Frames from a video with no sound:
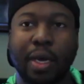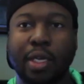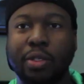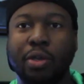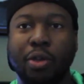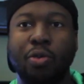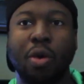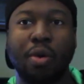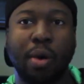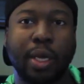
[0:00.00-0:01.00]
because you
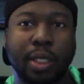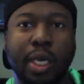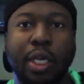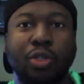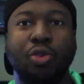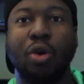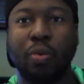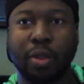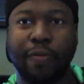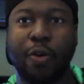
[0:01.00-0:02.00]
grow up as a kid, you grow up
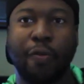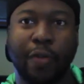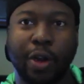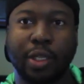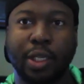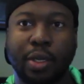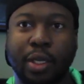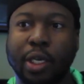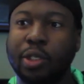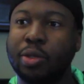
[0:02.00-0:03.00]
with the full fairy tale things.